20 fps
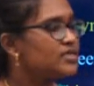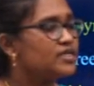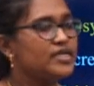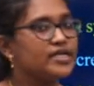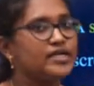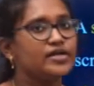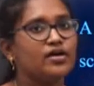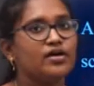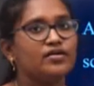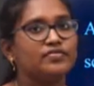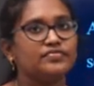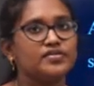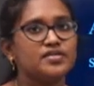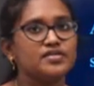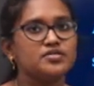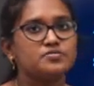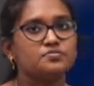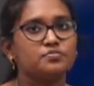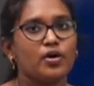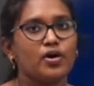need of
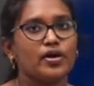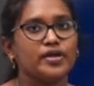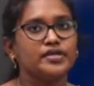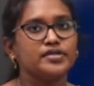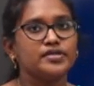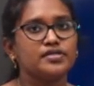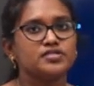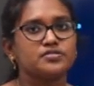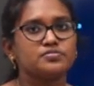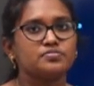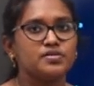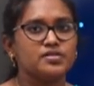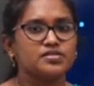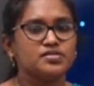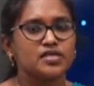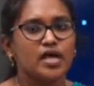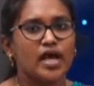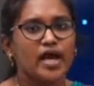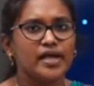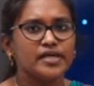this pointers
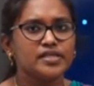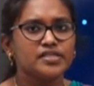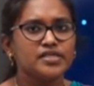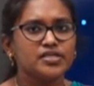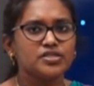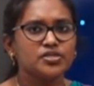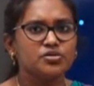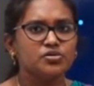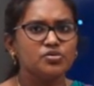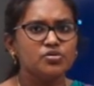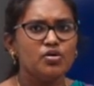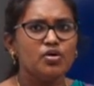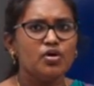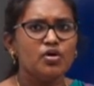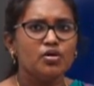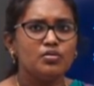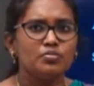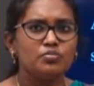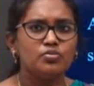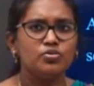means? Either to
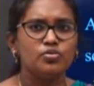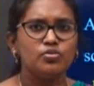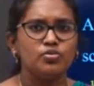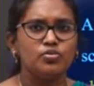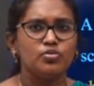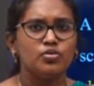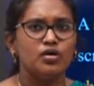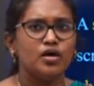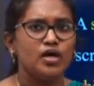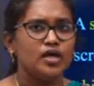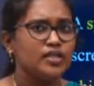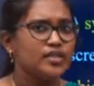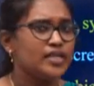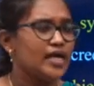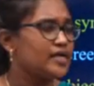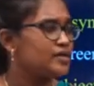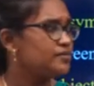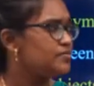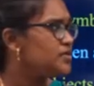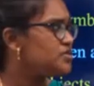move,
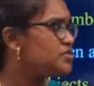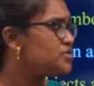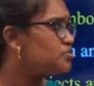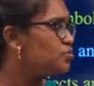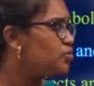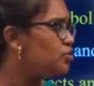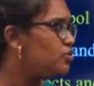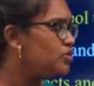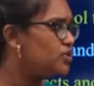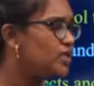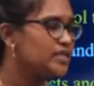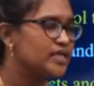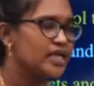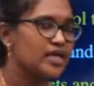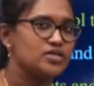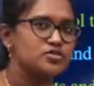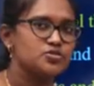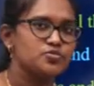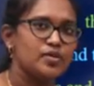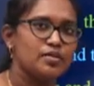that means move the
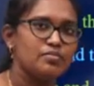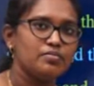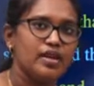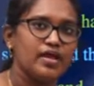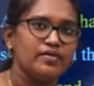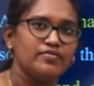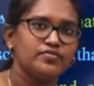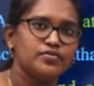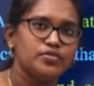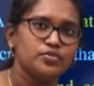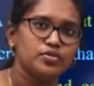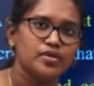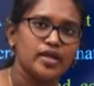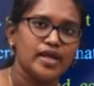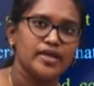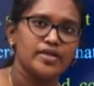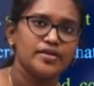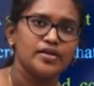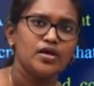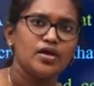text from left to
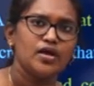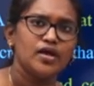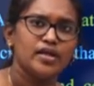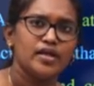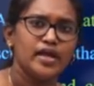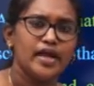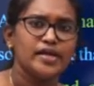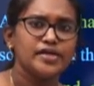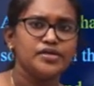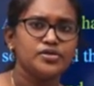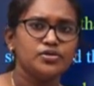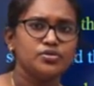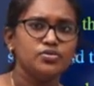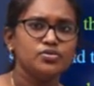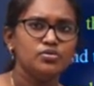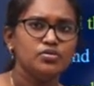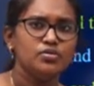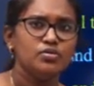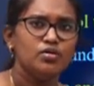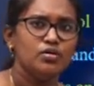right, right
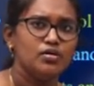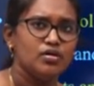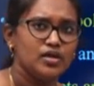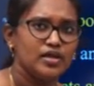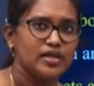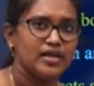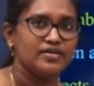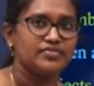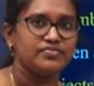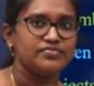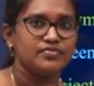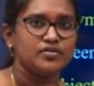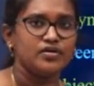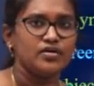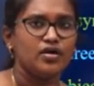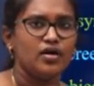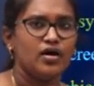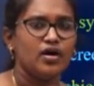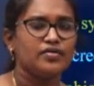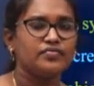to left,
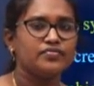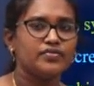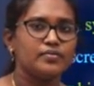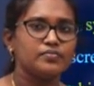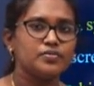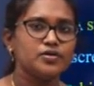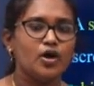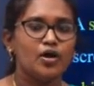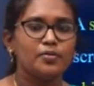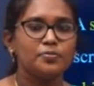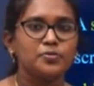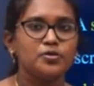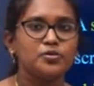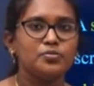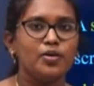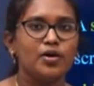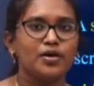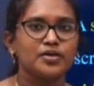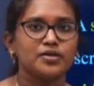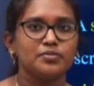or from top to
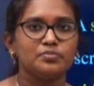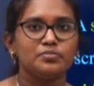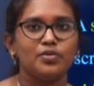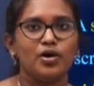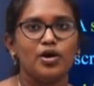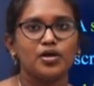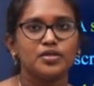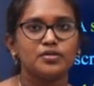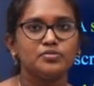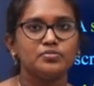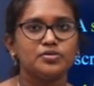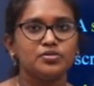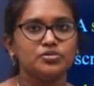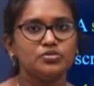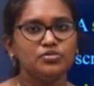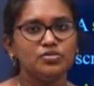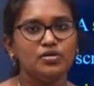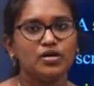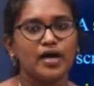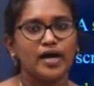bottom, bottom
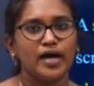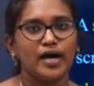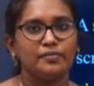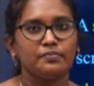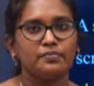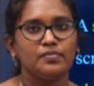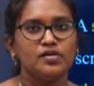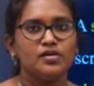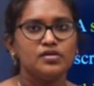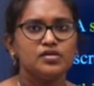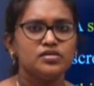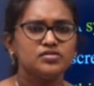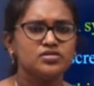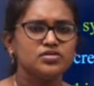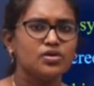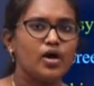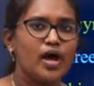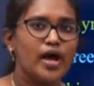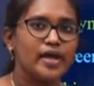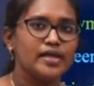to up.
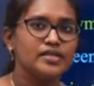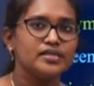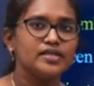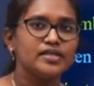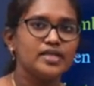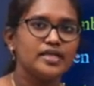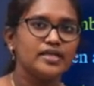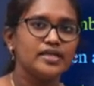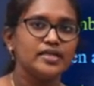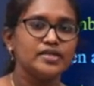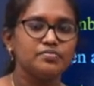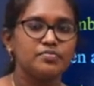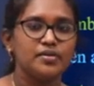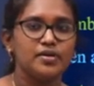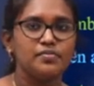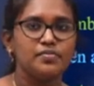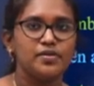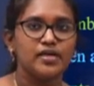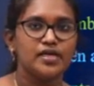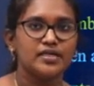So either it may
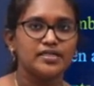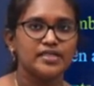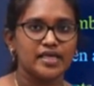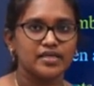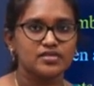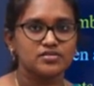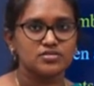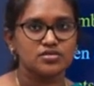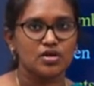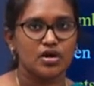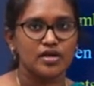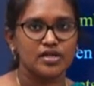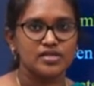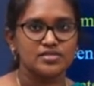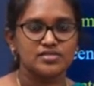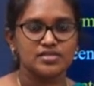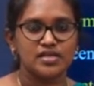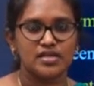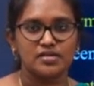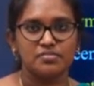be a text or
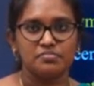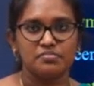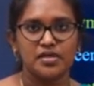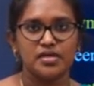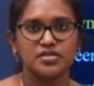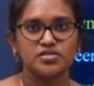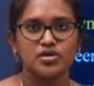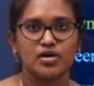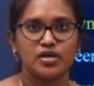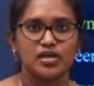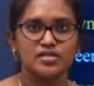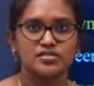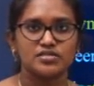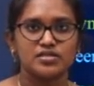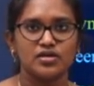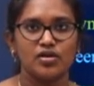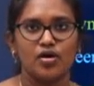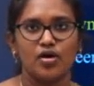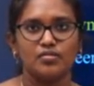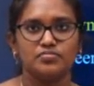else an image or else
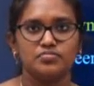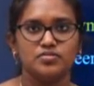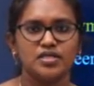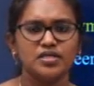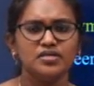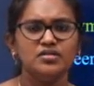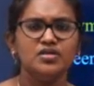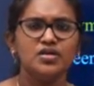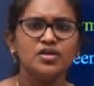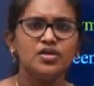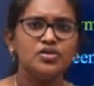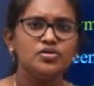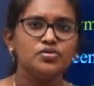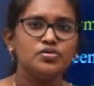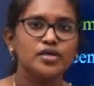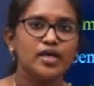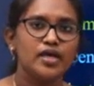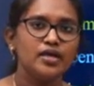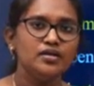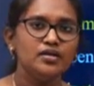an object, you
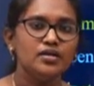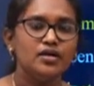can